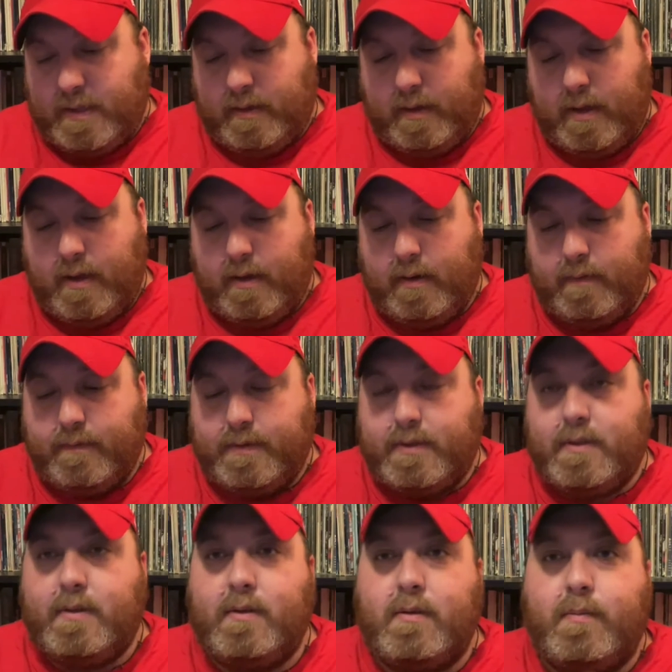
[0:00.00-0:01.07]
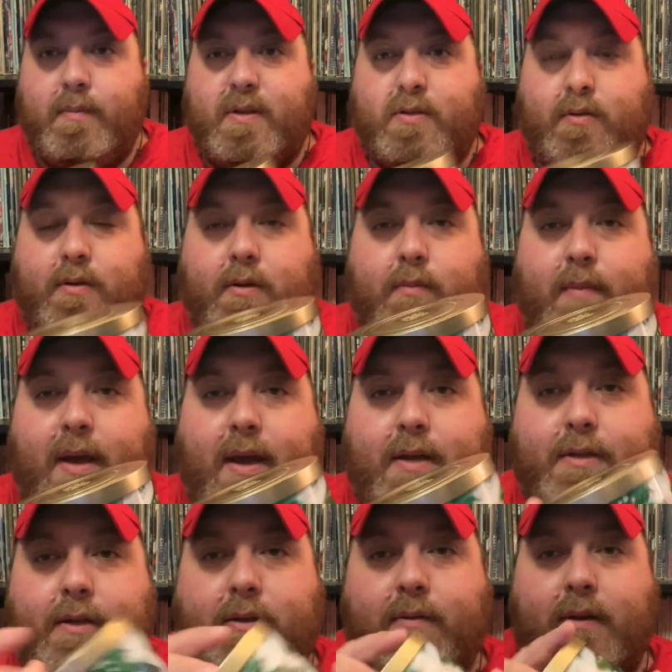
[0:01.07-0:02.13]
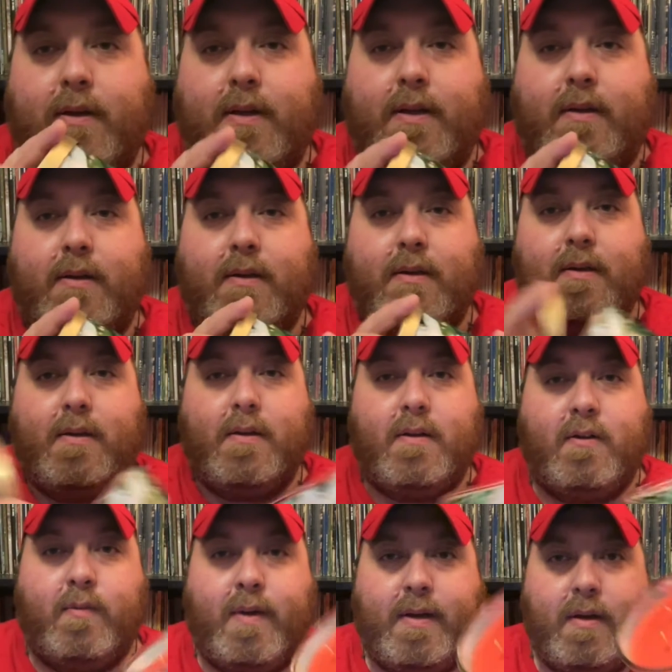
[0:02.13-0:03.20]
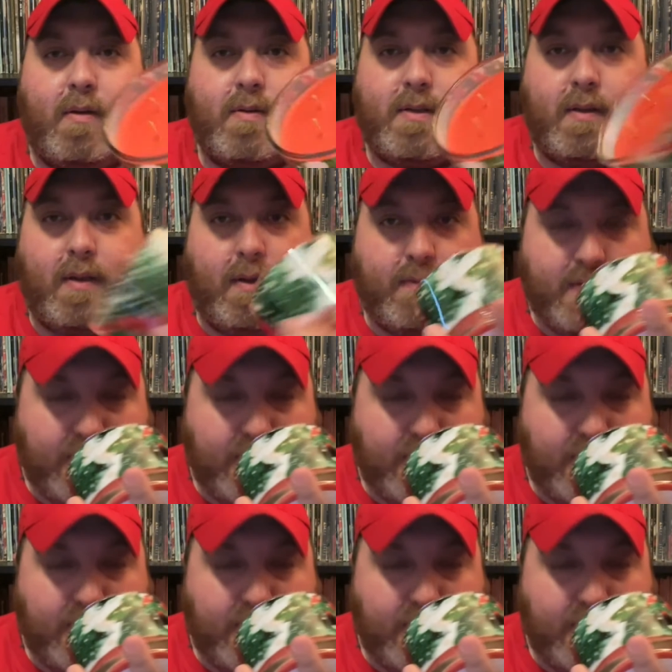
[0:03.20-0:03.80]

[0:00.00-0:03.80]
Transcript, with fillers: and loves Mistletoe Magic, right? Everybody knows and loves